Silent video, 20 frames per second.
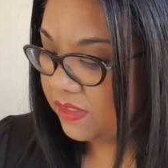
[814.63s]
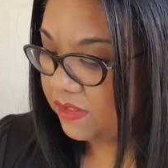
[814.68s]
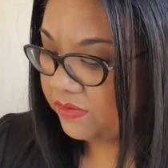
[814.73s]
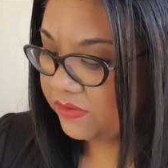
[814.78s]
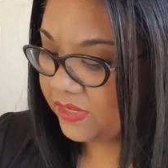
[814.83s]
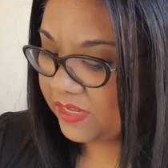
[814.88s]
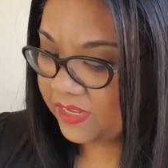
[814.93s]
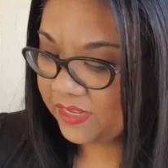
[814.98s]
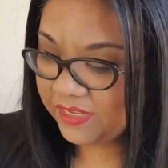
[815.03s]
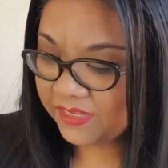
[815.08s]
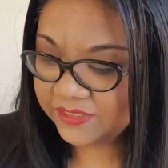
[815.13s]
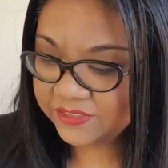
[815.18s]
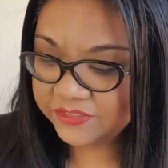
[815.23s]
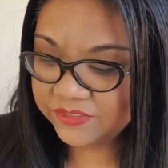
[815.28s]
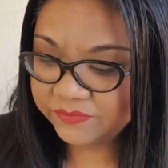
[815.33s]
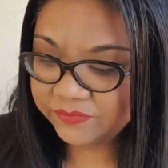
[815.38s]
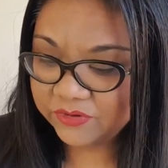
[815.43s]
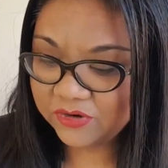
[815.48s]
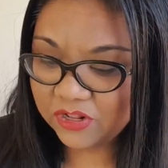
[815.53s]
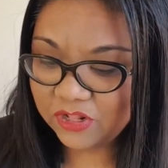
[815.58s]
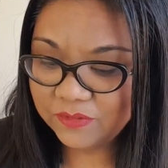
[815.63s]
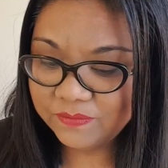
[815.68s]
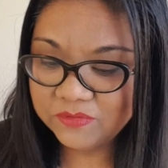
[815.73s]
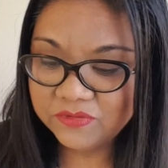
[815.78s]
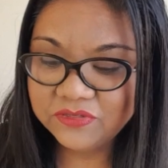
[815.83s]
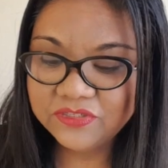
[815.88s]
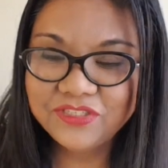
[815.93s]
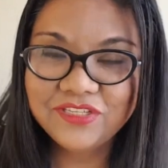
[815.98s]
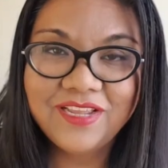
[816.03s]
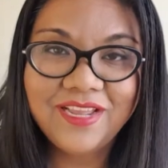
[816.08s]
Okay, so we're
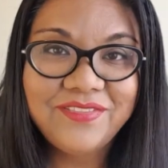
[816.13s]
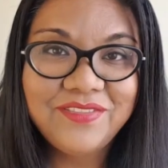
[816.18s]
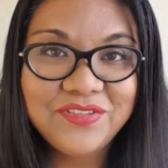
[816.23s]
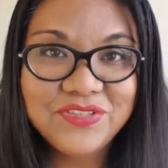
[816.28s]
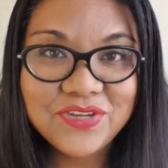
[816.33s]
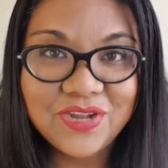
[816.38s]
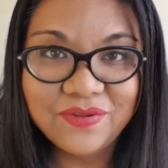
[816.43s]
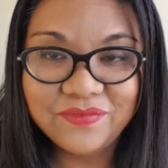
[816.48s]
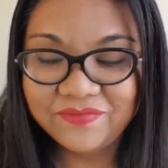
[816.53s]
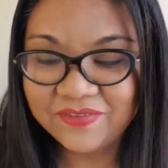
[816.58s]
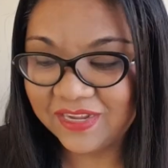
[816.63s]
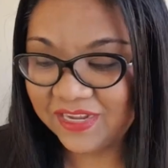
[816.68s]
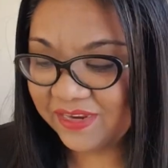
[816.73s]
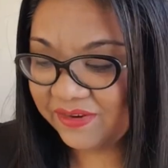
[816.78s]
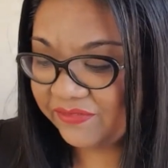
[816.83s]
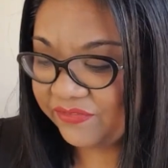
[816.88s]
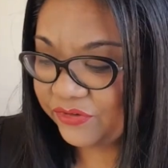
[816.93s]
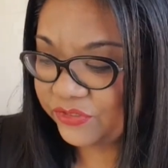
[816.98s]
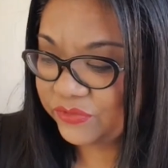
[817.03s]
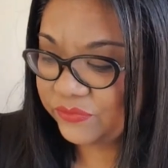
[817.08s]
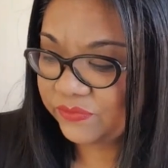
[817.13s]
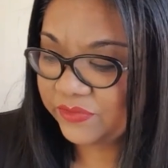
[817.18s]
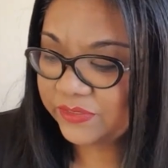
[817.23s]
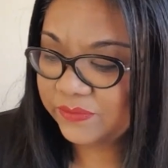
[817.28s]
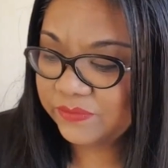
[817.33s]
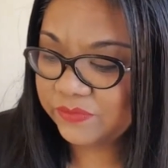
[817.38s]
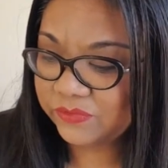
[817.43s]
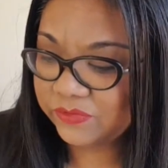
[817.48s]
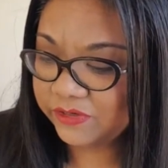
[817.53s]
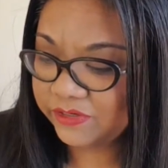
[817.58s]
almost at the top five. There's
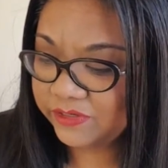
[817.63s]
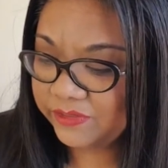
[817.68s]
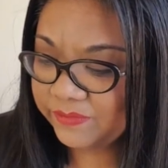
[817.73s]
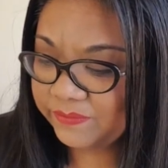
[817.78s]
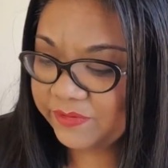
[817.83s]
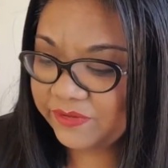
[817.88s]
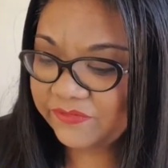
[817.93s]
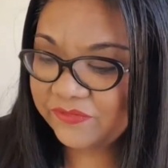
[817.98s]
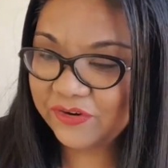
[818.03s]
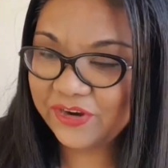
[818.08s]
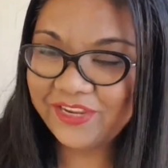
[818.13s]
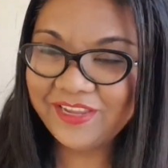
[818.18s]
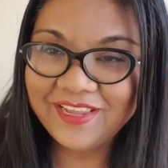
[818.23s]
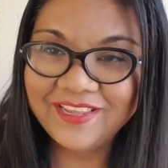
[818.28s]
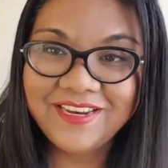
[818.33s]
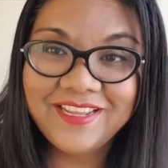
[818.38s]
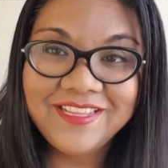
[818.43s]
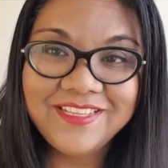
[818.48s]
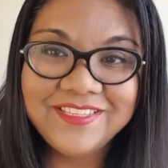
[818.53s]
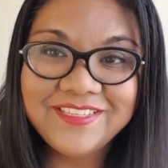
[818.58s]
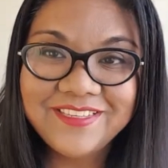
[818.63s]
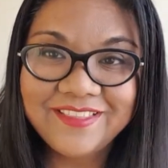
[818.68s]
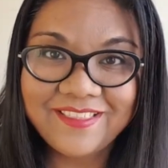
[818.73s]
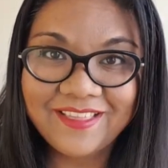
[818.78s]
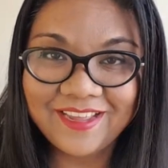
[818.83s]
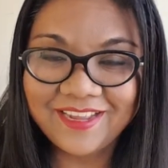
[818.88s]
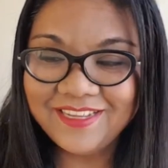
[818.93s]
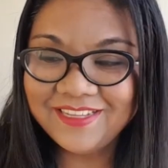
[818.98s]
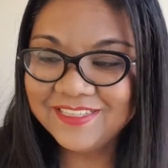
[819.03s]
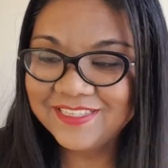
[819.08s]
one more before I get into
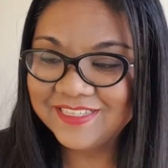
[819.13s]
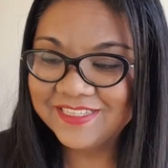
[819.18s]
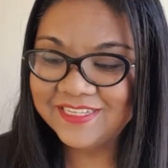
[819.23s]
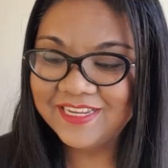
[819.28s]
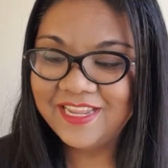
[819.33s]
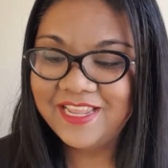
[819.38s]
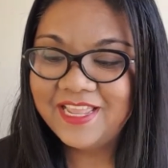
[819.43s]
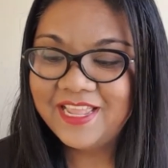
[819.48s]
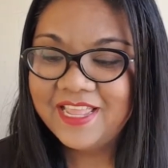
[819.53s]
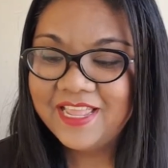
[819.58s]
that.